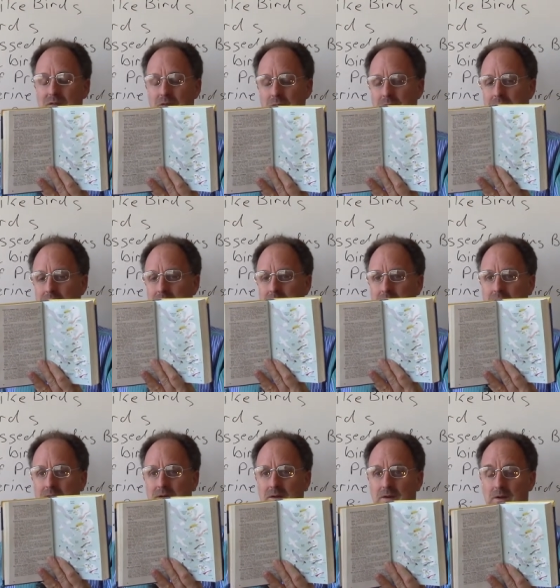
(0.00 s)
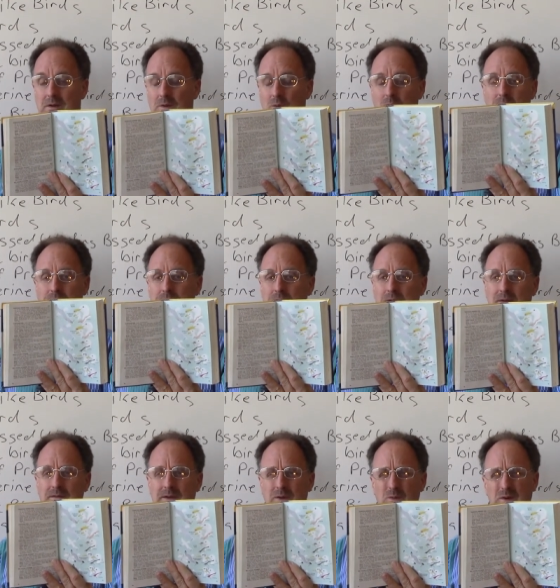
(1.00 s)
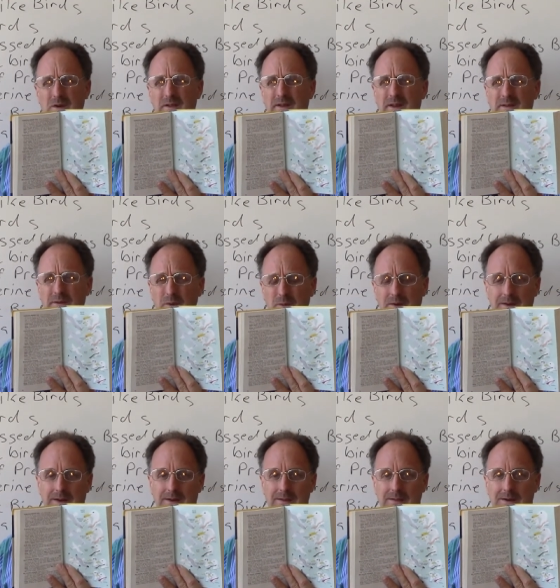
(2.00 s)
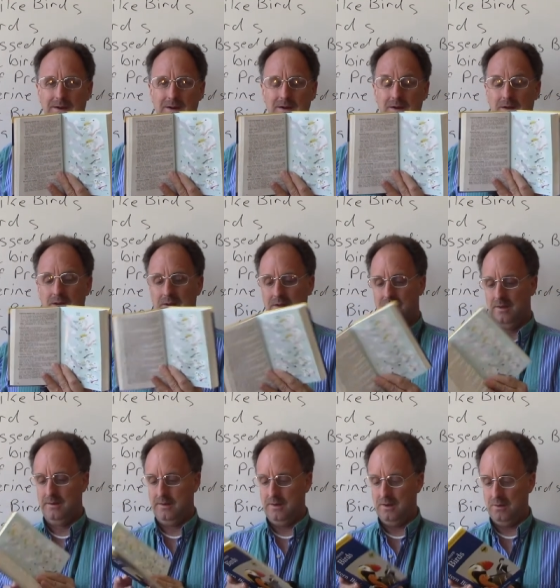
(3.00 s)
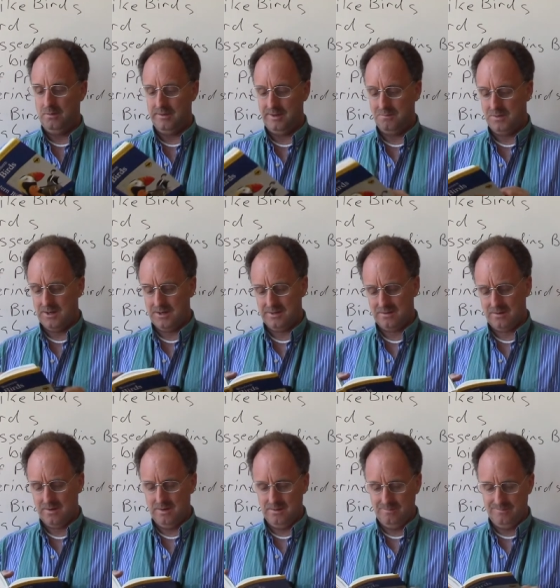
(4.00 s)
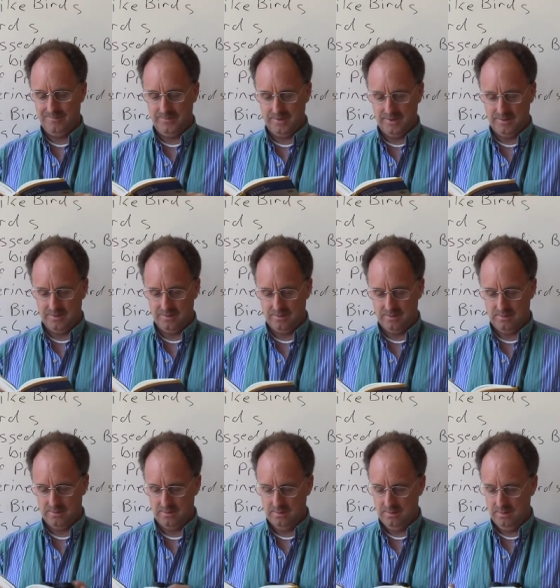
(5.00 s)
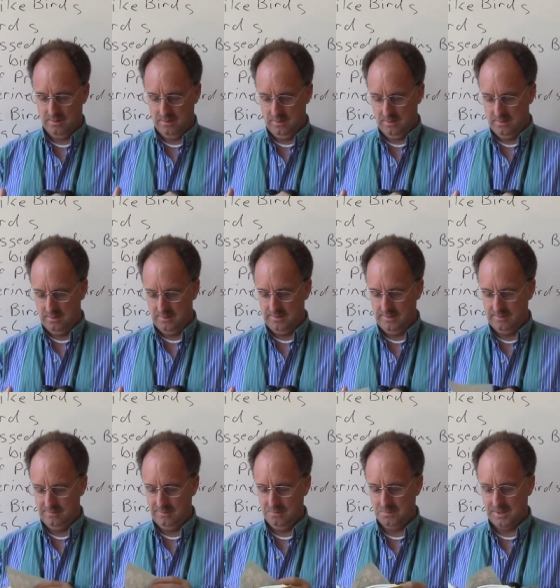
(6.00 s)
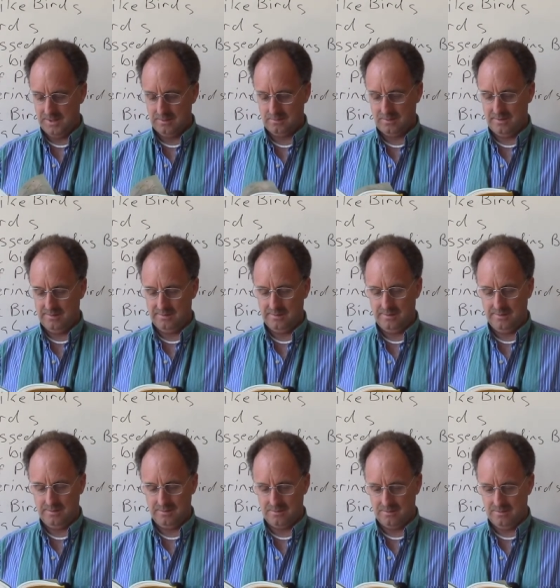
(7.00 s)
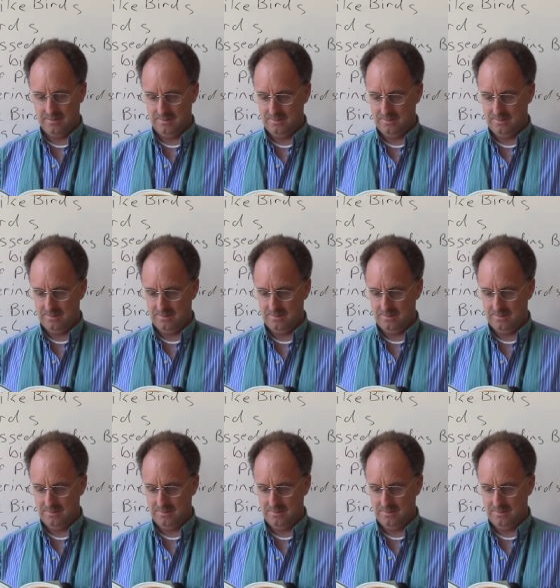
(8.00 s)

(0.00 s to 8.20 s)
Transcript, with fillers: of them out in a cornfield I was like what are they doing out there you know when they migrate they uh, they do migrate together